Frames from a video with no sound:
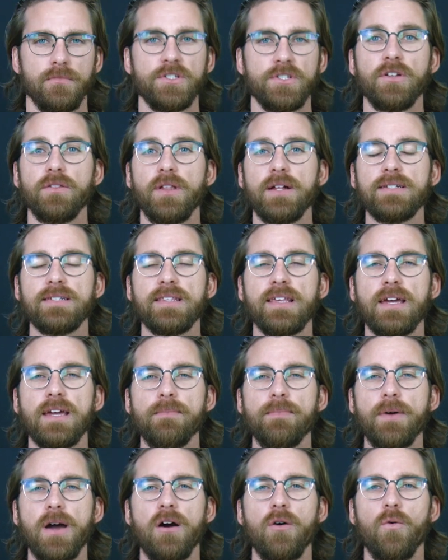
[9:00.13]
So let's think
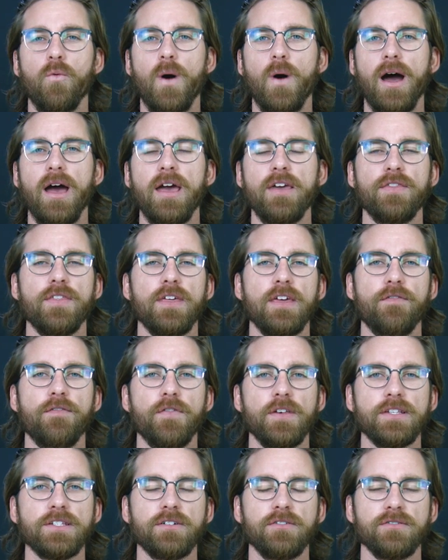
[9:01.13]
about why the
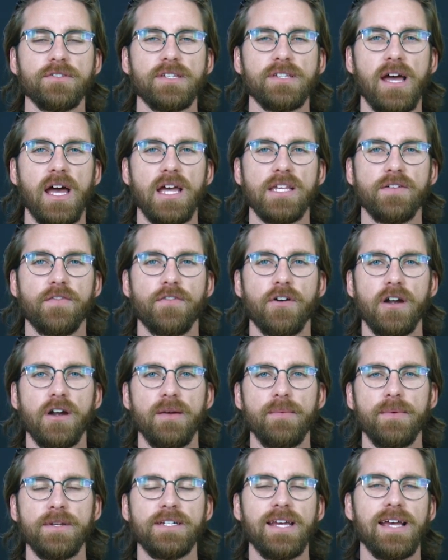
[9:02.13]
physical size of our
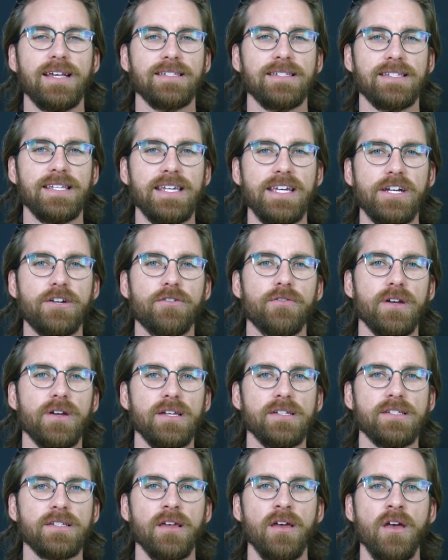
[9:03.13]
image has
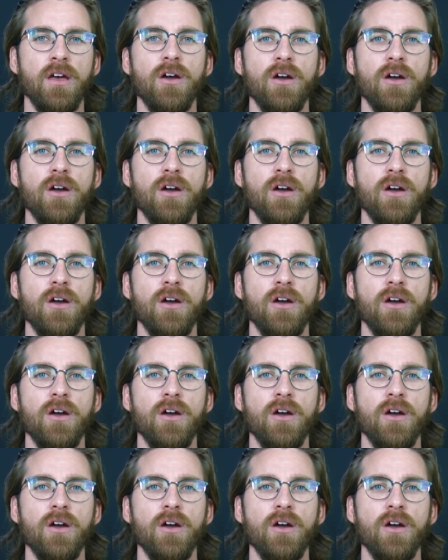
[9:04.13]
decreased